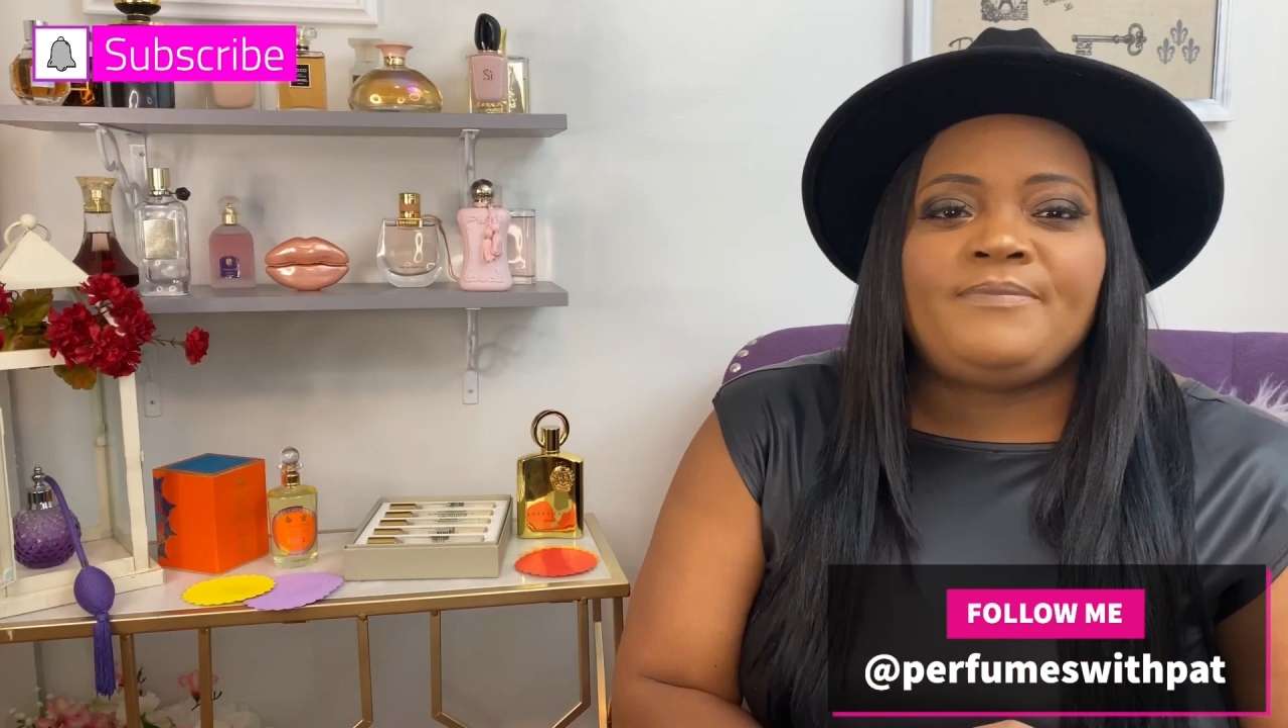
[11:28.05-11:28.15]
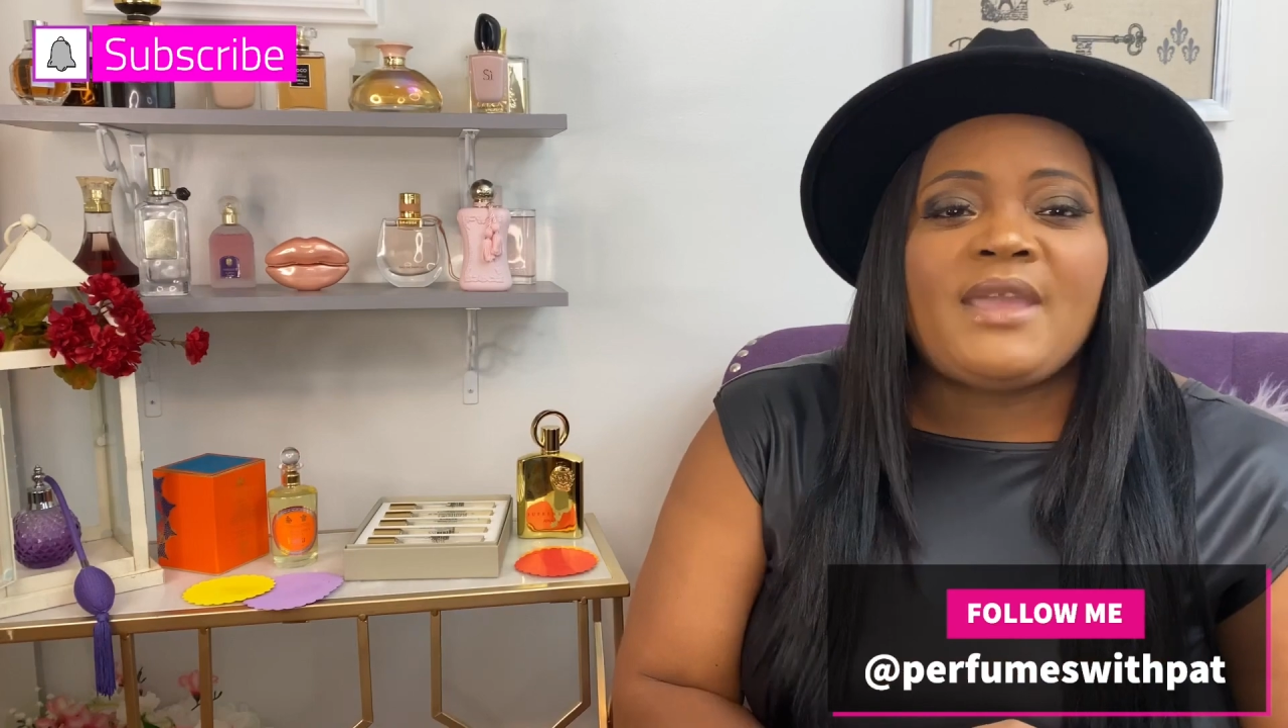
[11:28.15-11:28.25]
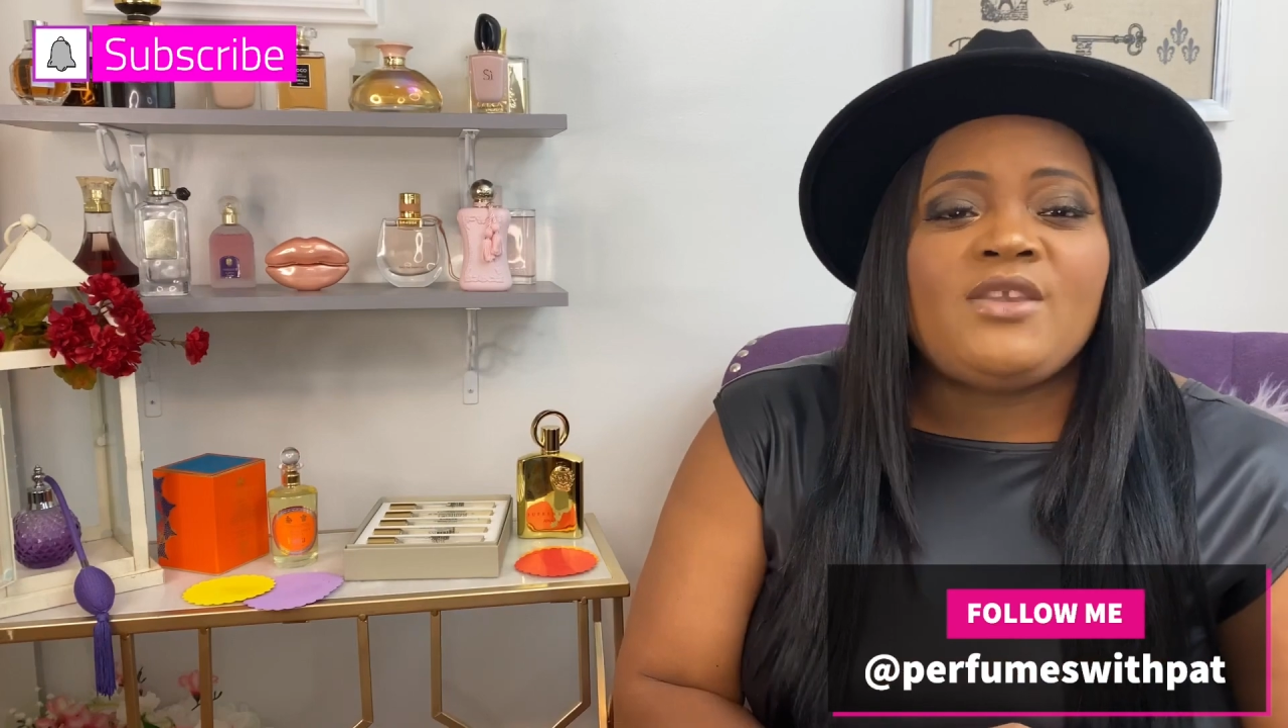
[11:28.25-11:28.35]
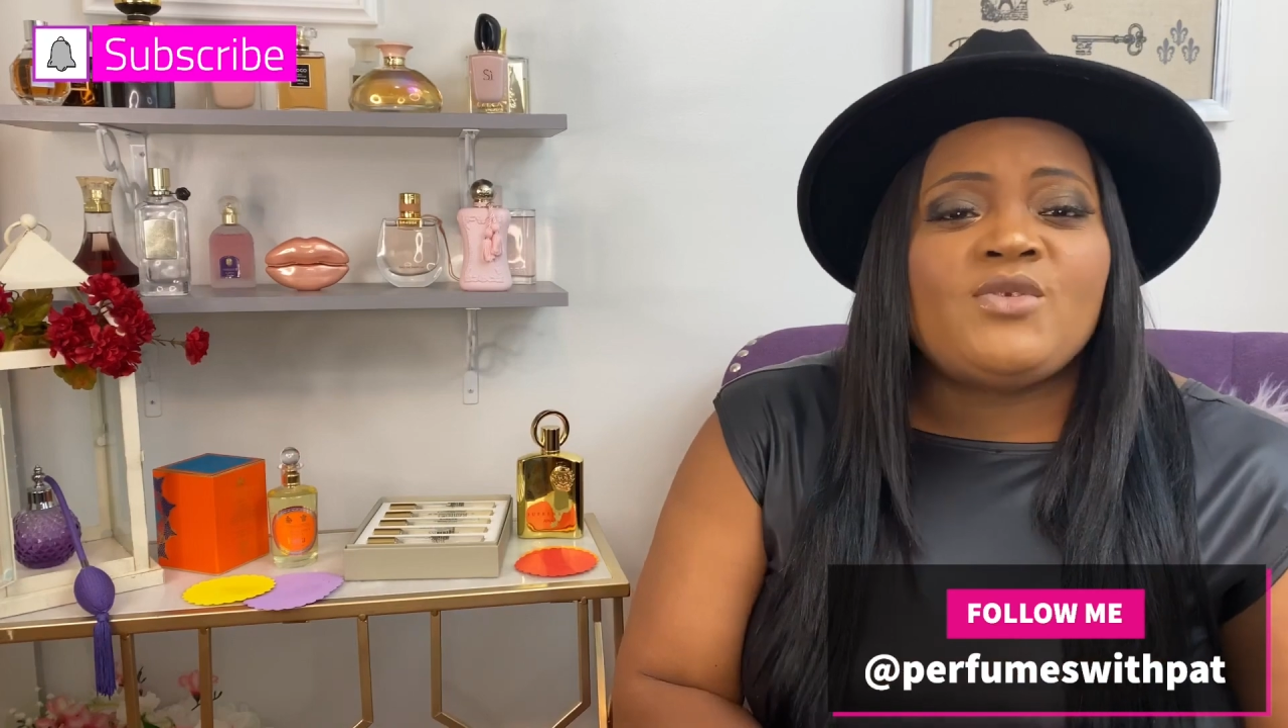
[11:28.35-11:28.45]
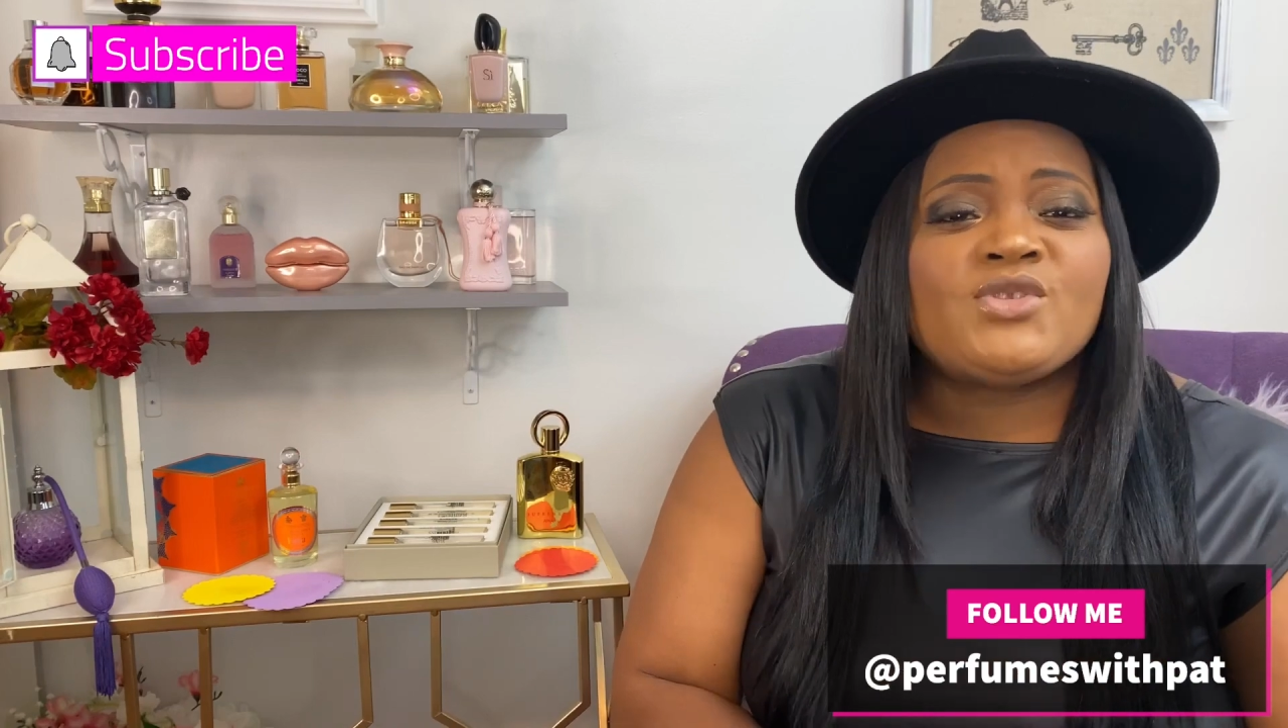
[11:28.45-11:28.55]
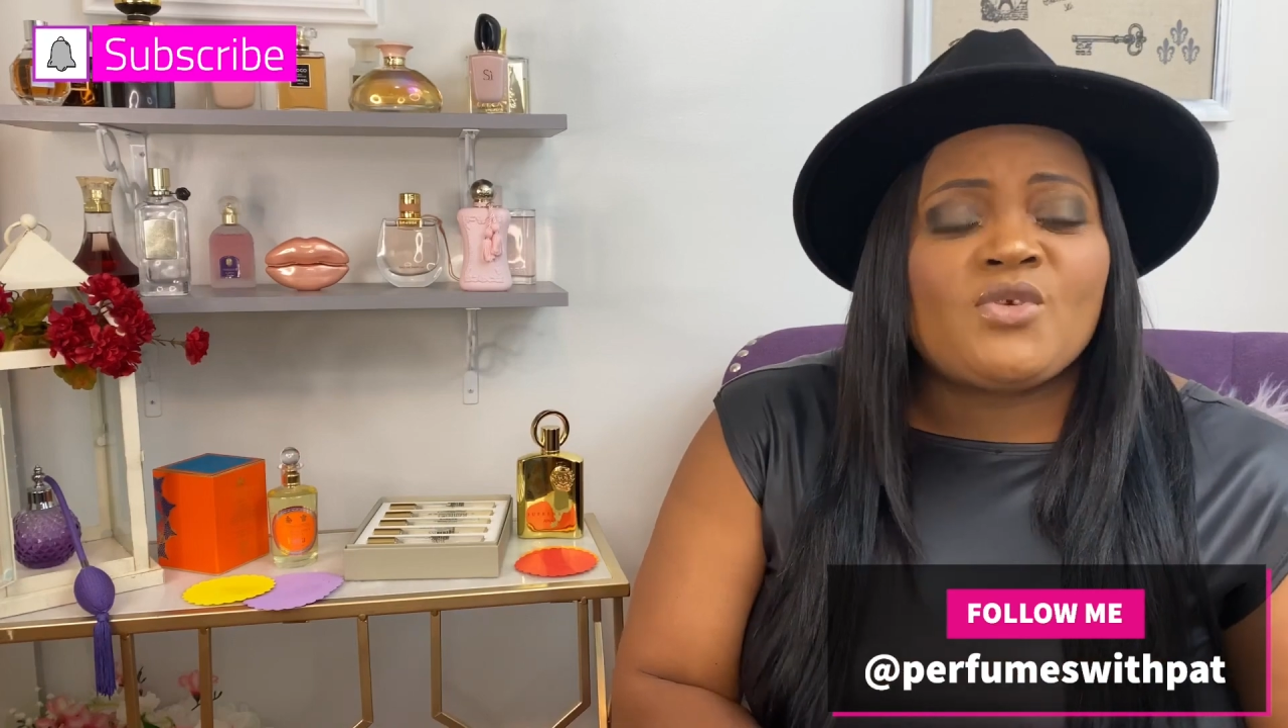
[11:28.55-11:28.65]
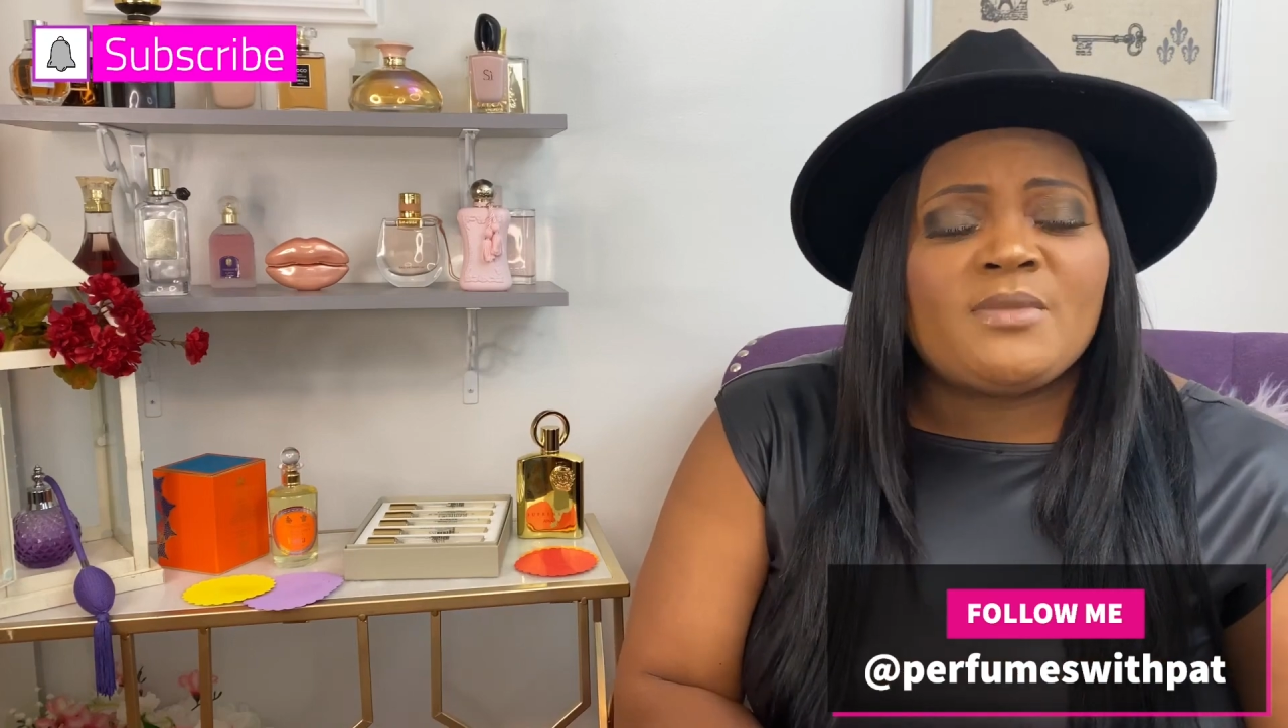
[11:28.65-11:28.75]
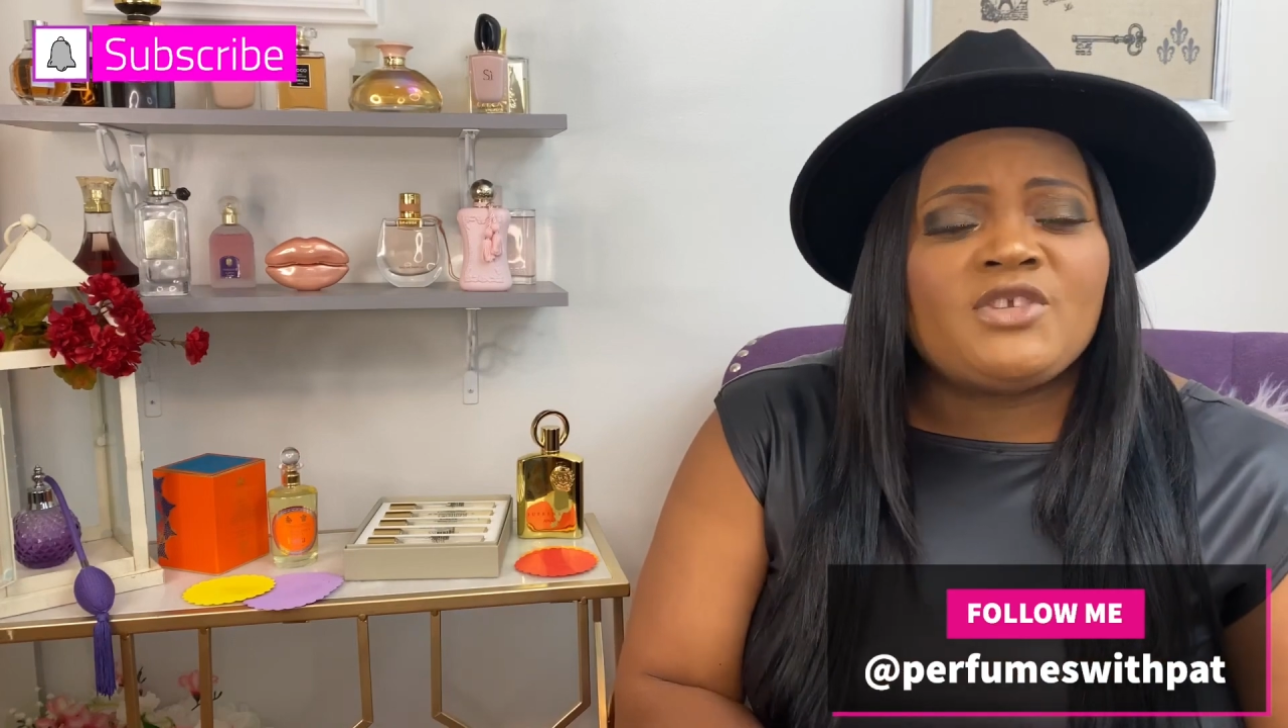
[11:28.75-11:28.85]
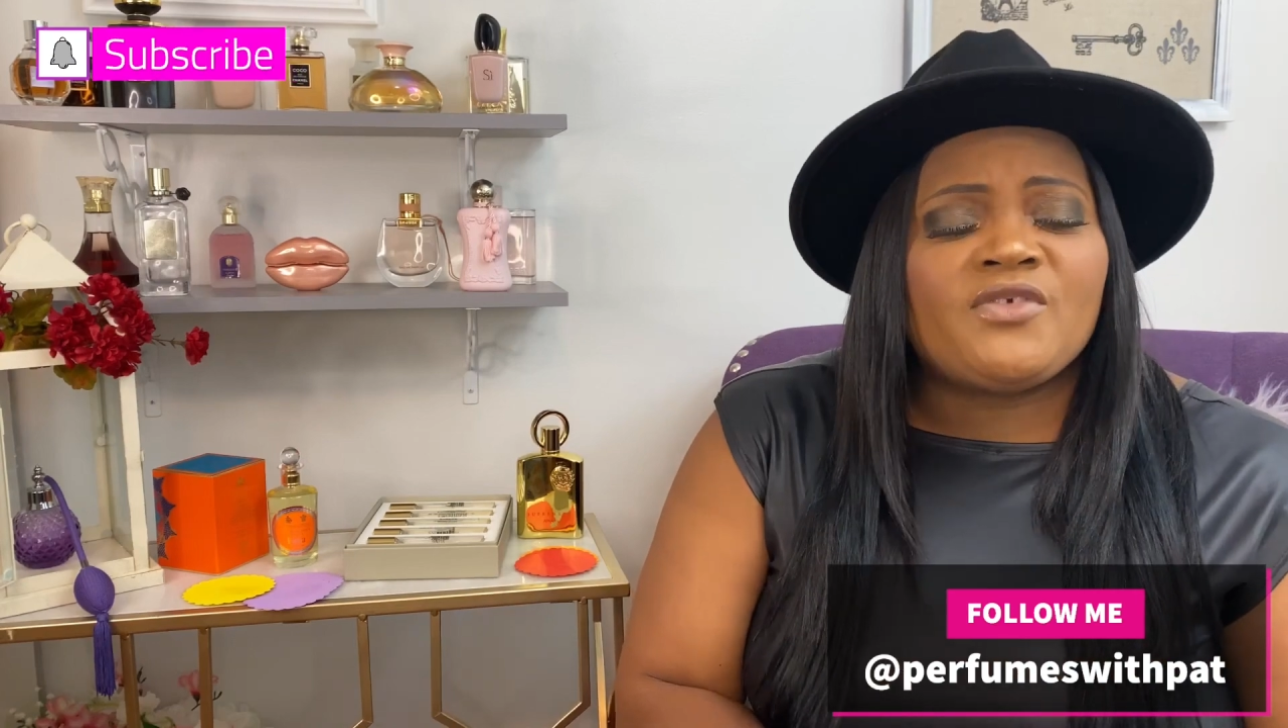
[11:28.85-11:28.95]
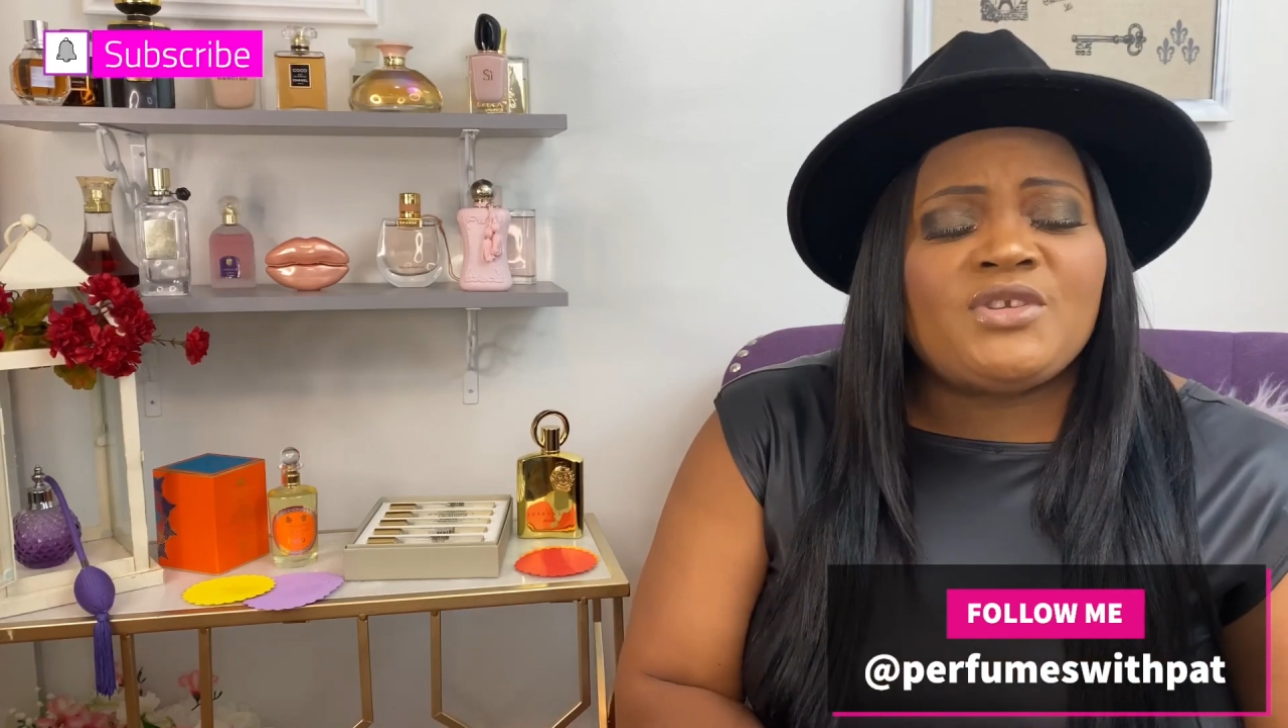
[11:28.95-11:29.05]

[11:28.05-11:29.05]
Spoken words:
Thank you so much for